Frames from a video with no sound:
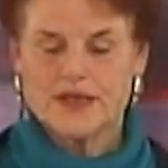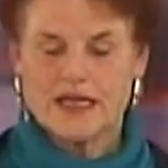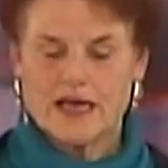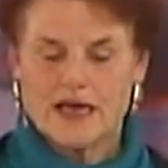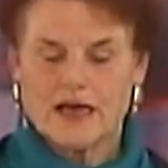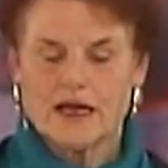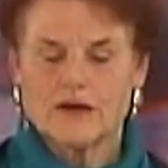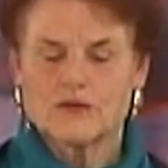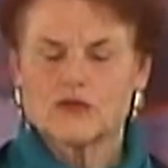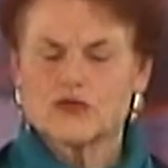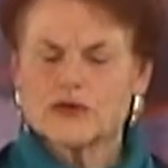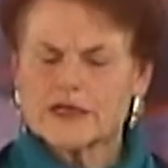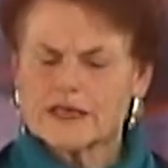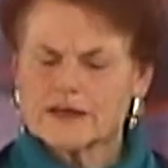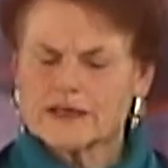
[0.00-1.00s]
um,
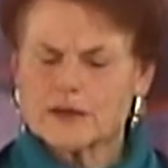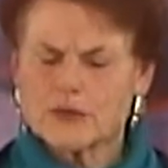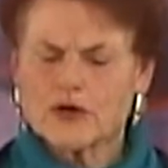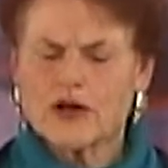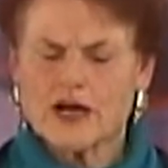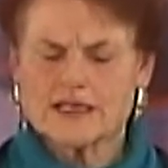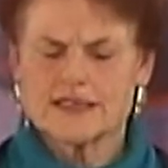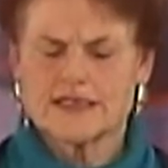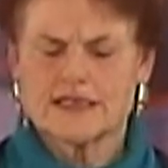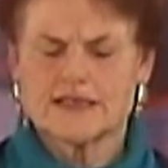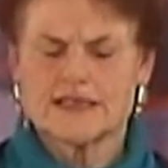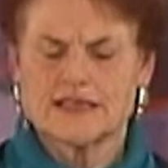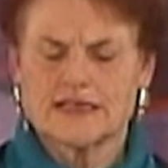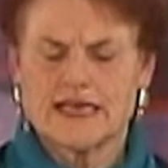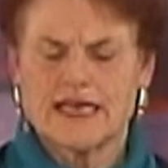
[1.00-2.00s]
really
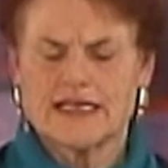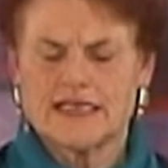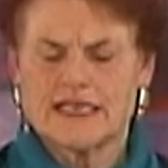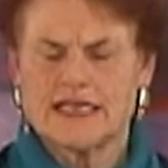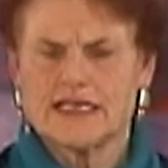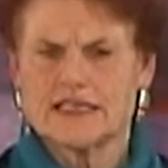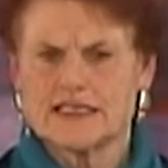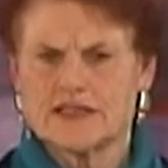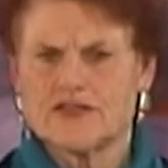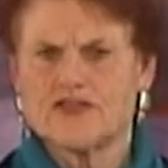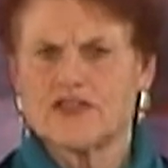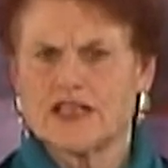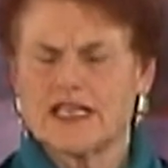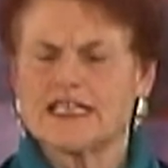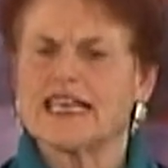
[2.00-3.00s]
processing that need to
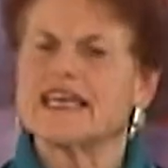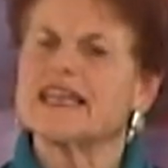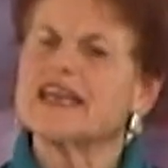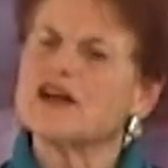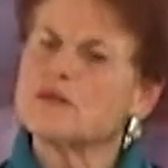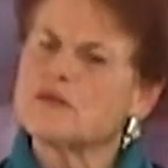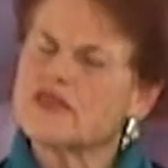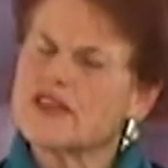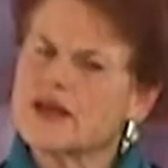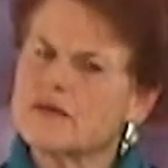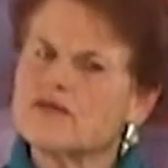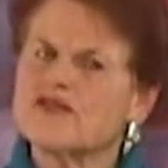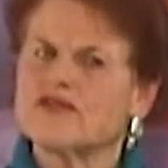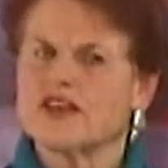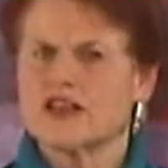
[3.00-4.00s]
feed and help
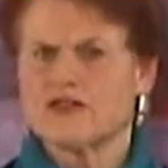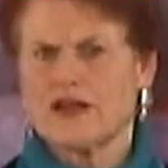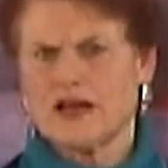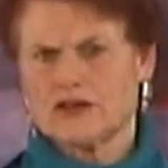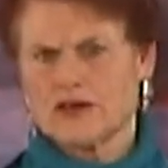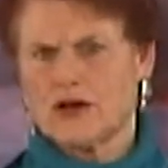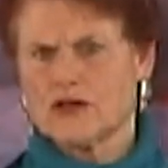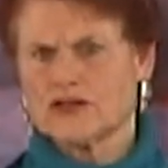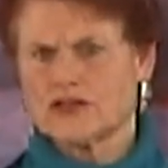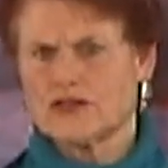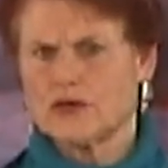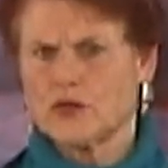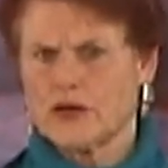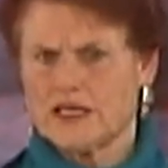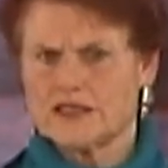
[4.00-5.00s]
them figure out
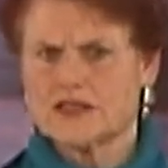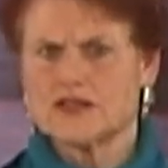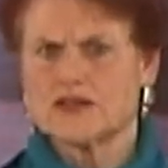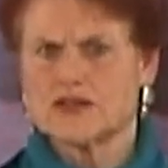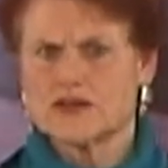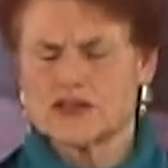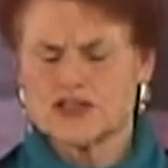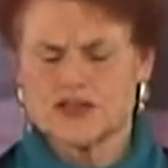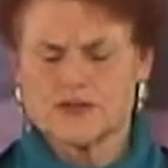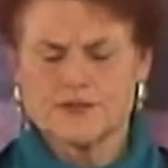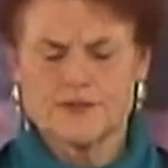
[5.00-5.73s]
alternate ways to nurture.